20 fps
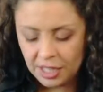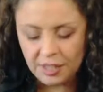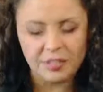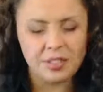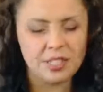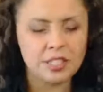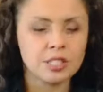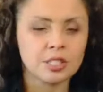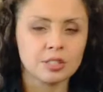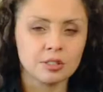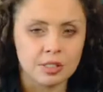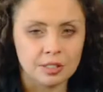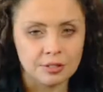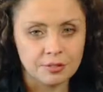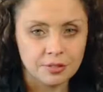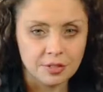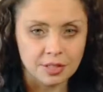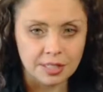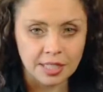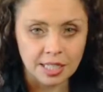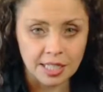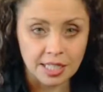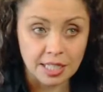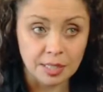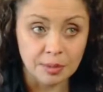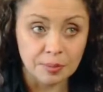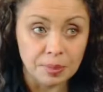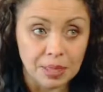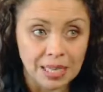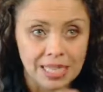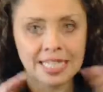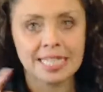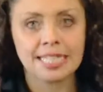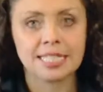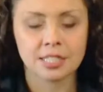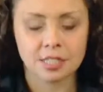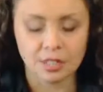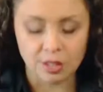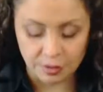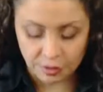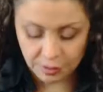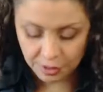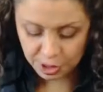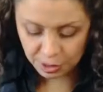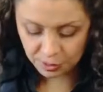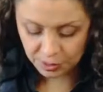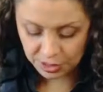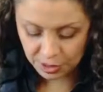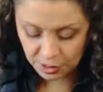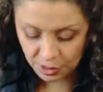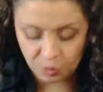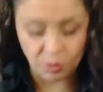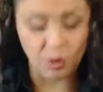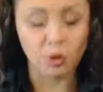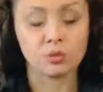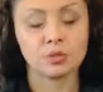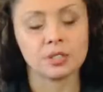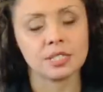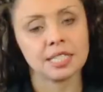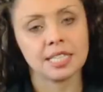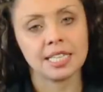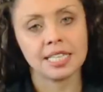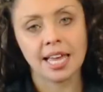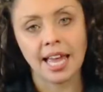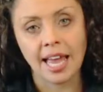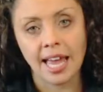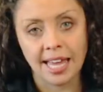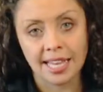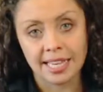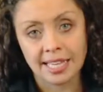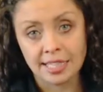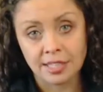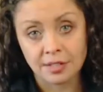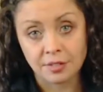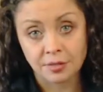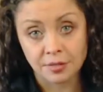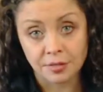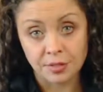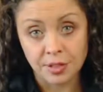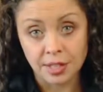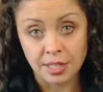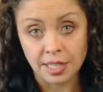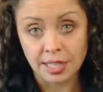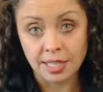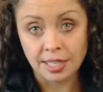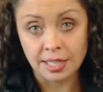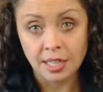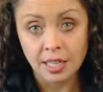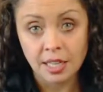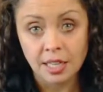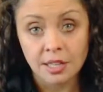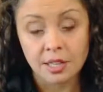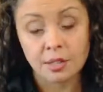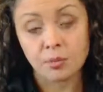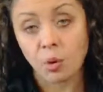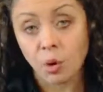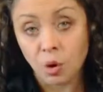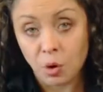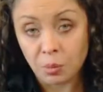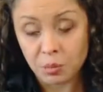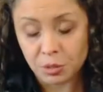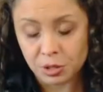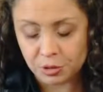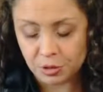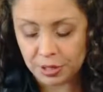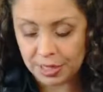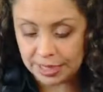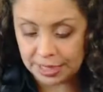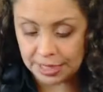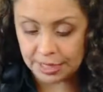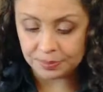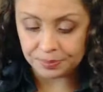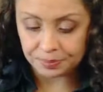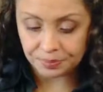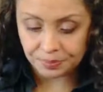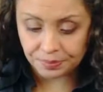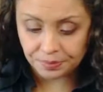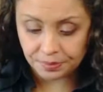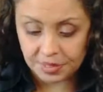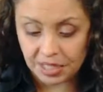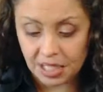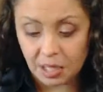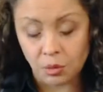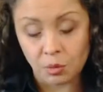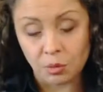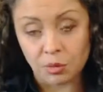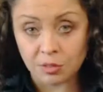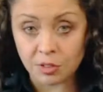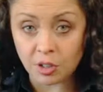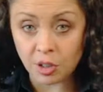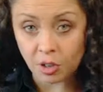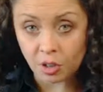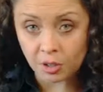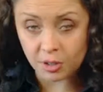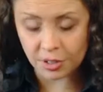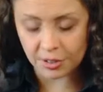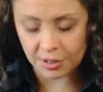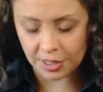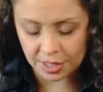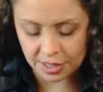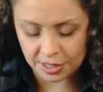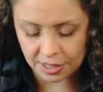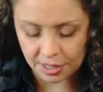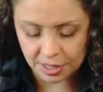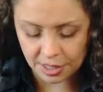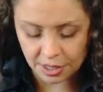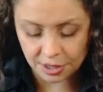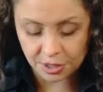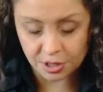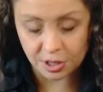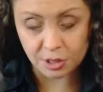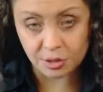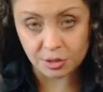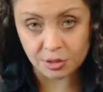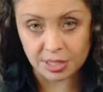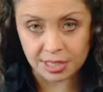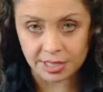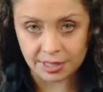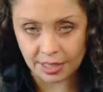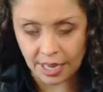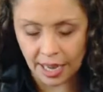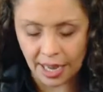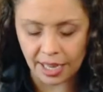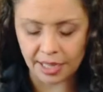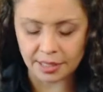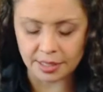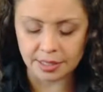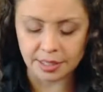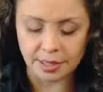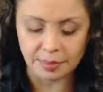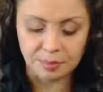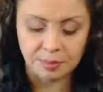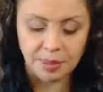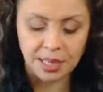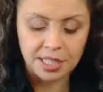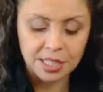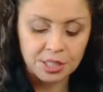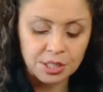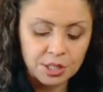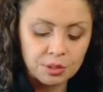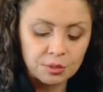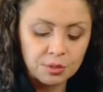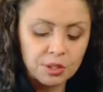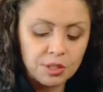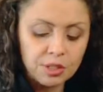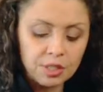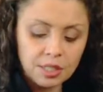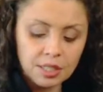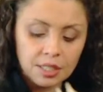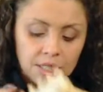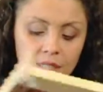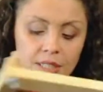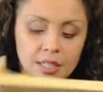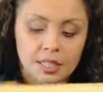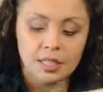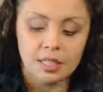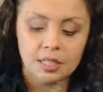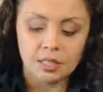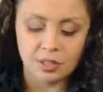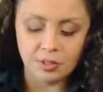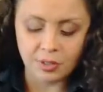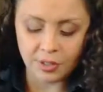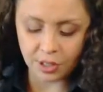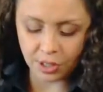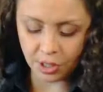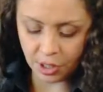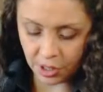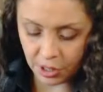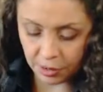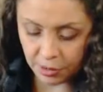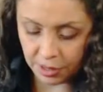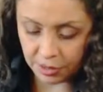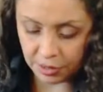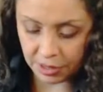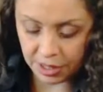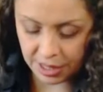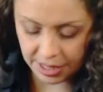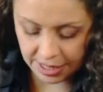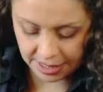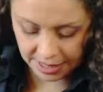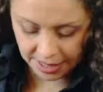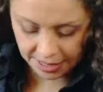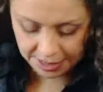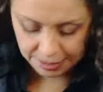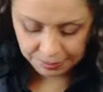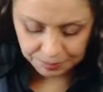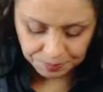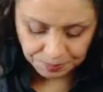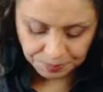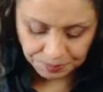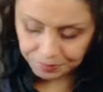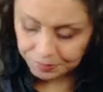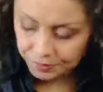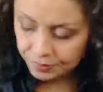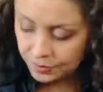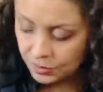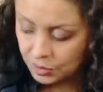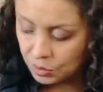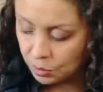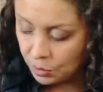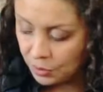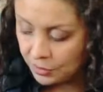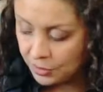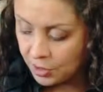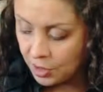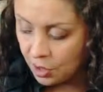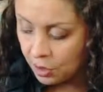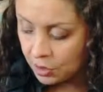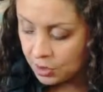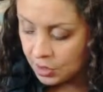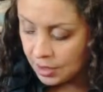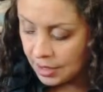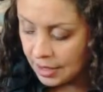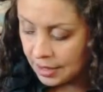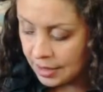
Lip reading: if you're just looking for a complete coverage where you won't see any of the warp strings. Now, we've got other things that you can do to add and embellish your work. So if I turn it around to this side, we've got,